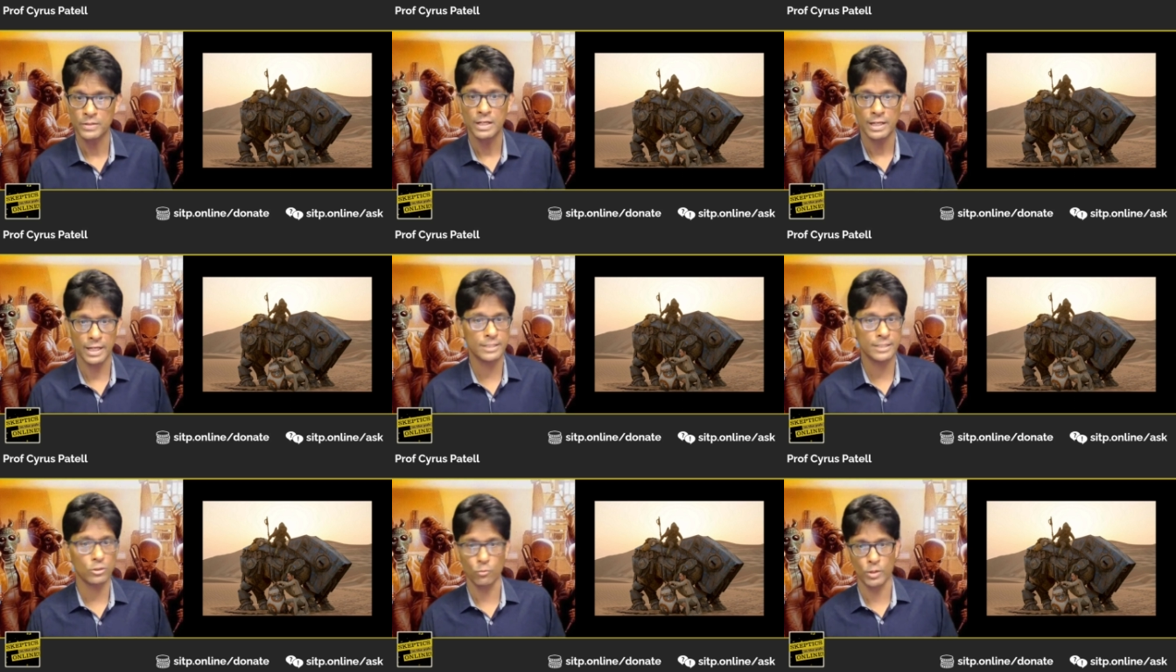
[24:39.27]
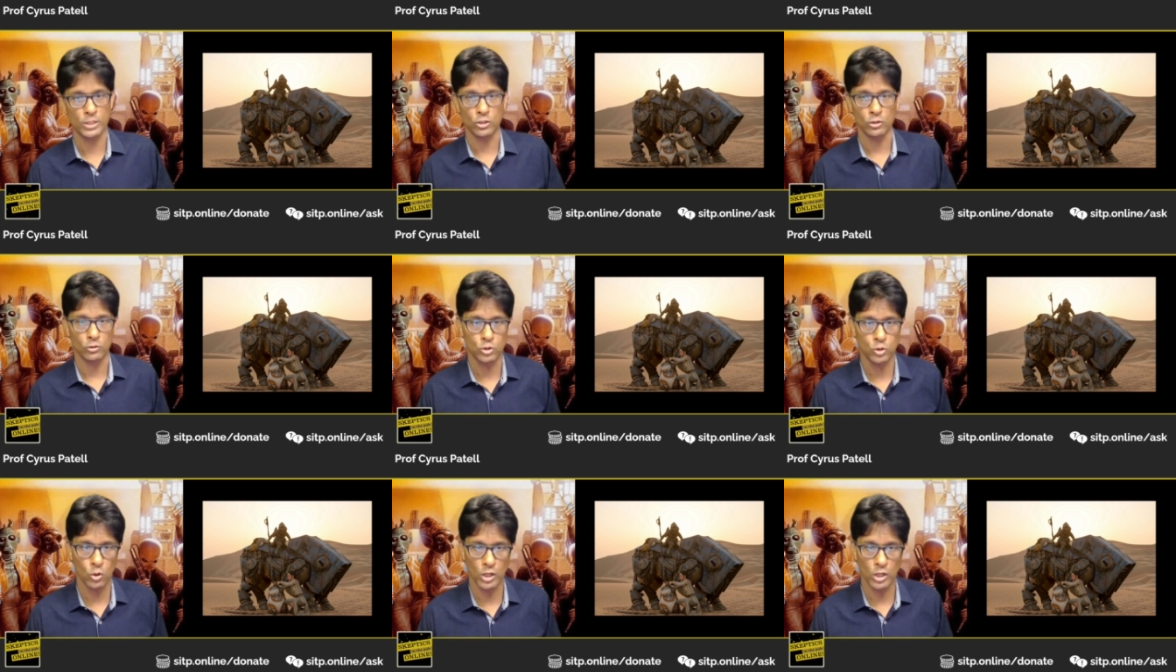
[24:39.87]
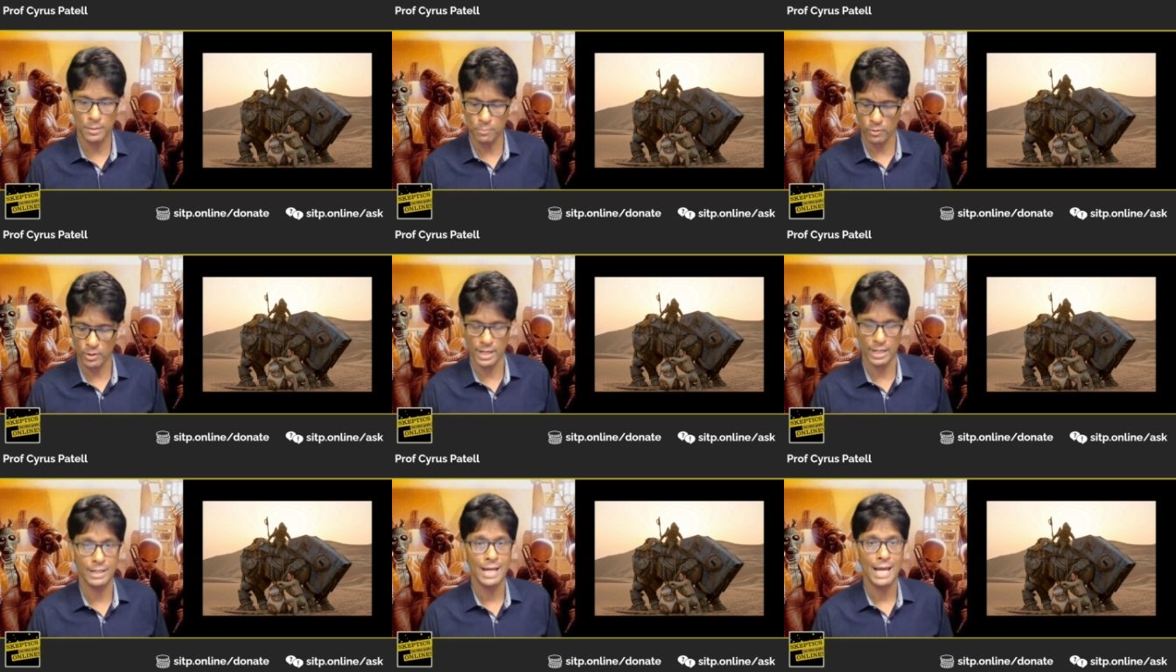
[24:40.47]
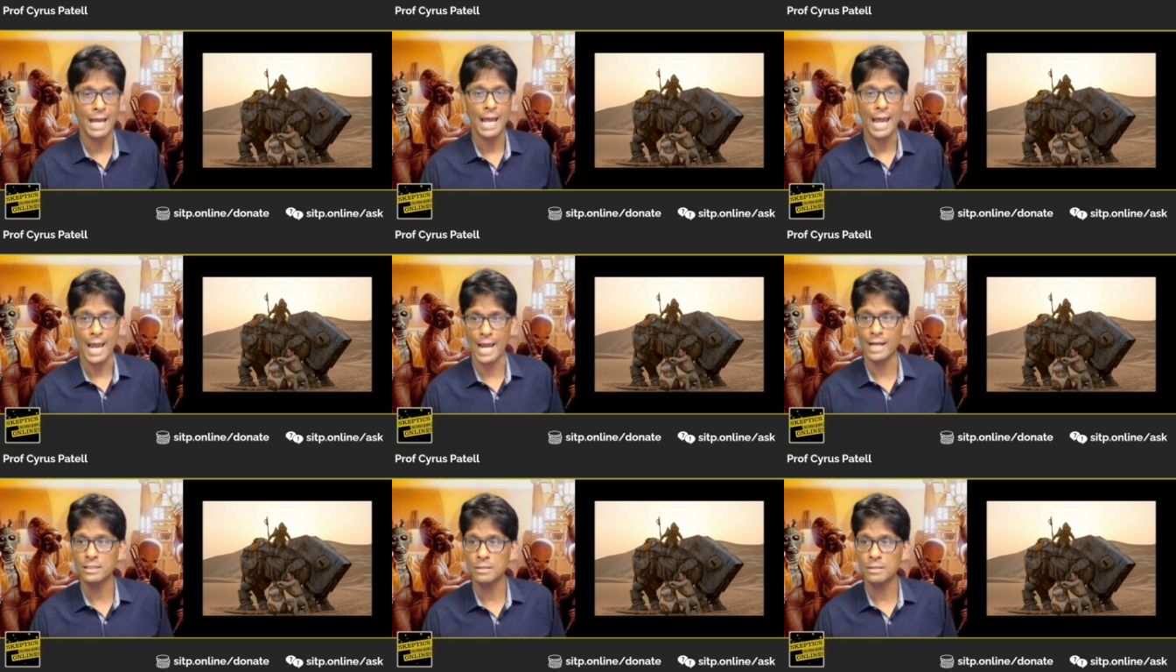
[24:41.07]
its original droid brain and the